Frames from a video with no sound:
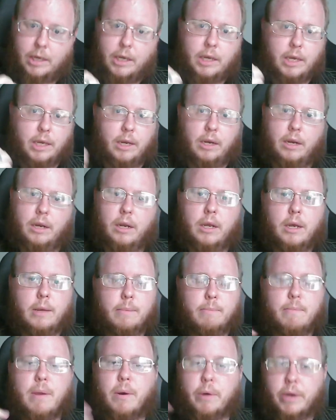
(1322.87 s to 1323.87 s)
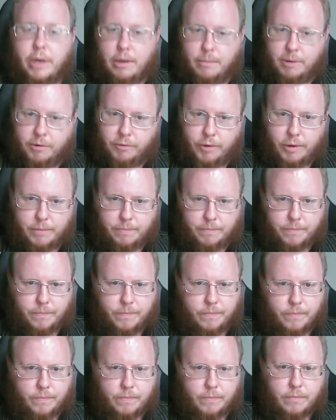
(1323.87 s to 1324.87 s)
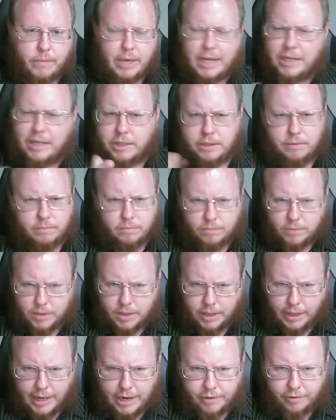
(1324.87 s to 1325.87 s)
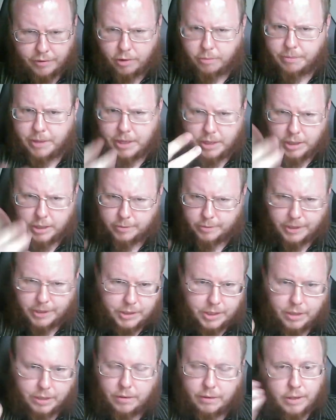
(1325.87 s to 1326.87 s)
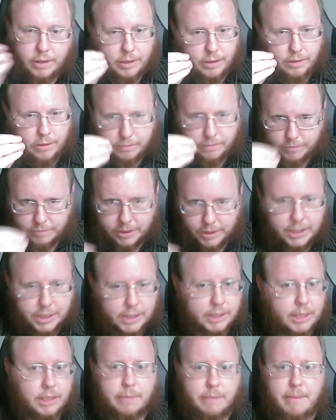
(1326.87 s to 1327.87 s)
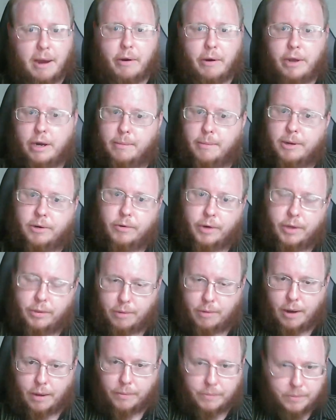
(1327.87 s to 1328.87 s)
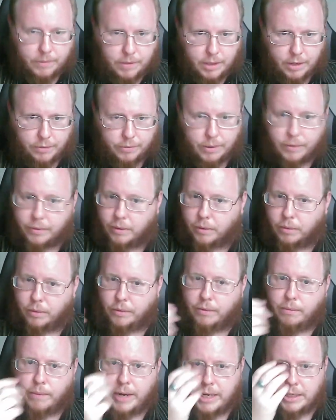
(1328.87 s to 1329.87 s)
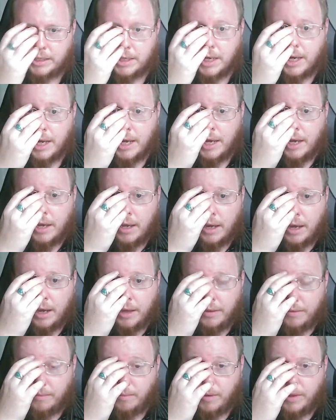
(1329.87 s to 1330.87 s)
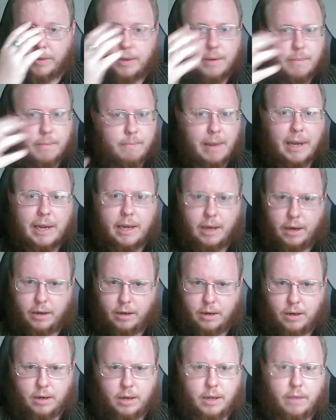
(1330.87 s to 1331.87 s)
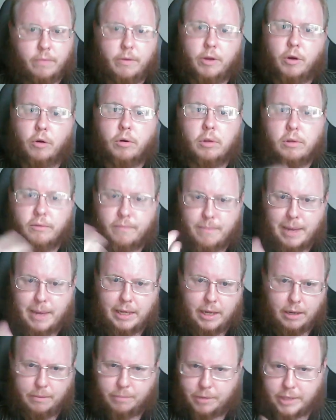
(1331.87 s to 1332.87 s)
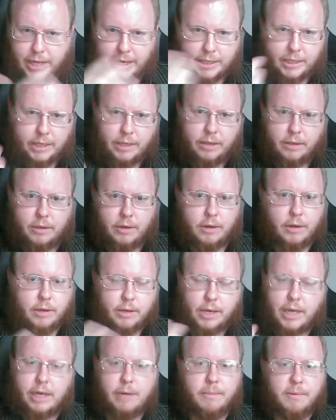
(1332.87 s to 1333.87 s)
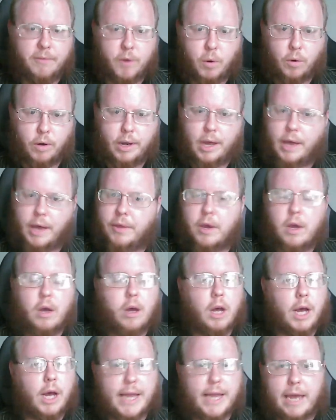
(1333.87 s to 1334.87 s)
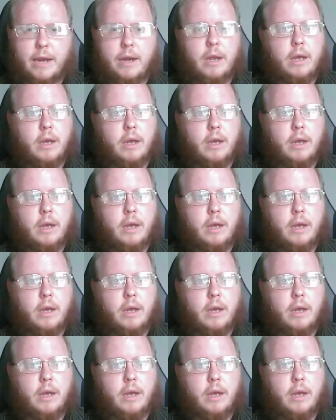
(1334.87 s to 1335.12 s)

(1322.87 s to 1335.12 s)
in Marian imagery, hence Galadriel being expressed in, in consistently Marian imagery throughout uh, throughout the Lord of the Rings, uh, with Melian and the girdle of Melian protecting the kingdom of Doriath. Again,